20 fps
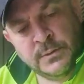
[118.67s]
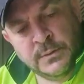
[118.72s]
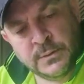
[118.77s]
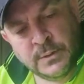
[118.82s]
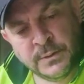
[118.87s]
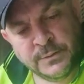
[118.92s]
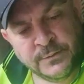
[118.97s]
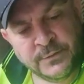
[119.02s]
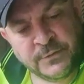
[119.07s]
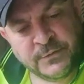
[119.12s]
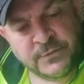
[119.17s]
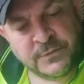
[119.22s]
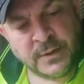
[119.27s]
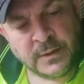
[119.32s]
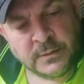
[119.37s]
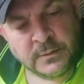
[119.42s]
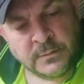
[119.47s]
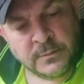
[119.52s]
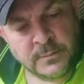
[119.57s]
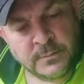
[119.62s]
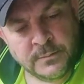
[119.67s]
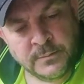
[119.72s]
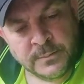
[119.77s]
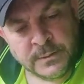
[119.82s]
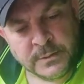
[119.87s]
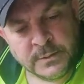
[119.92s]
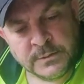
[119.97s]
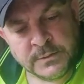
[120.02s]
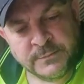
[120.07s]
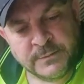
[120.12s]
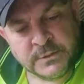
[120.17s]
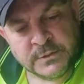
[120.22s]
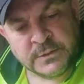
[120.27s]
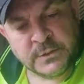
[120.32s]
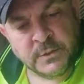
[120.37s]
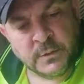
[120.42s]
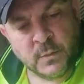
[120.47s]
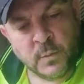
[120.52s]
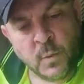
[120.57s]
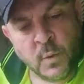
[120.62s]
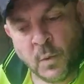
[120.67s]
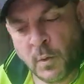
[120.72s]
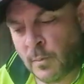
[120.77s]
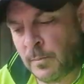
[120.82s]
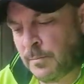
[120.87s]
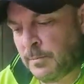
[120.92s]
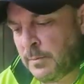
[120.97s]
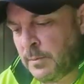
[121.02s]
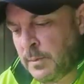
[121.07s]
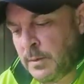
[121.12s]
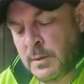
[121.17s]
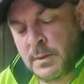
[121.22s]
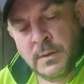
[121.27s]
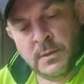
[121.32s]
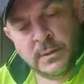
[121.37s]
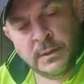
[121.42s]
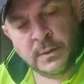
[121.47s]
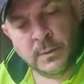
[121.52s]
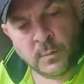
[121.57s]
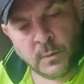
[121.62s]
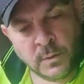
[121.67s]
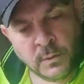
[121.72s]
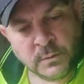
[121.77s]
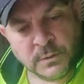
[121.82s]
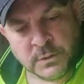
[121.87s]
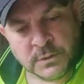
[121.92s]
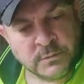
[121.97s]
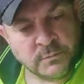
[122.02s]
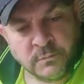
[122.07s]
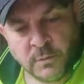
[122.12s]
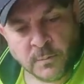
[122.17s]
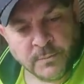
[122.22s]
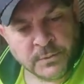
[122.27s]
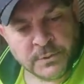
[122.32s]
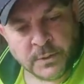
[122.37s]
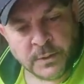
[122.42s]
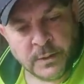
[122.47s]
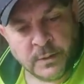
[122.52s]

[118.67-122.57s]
and just settle, because if it's too warm it will just rub straight